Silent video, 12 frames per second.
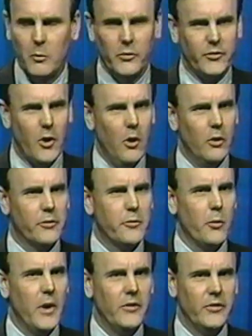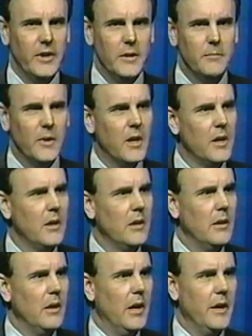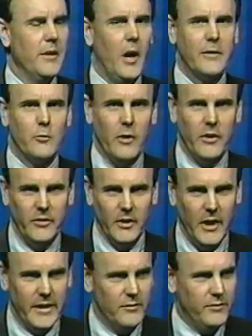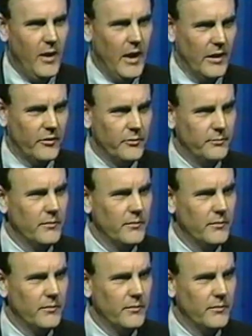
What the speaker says: was called crazy and not crazy like a fox.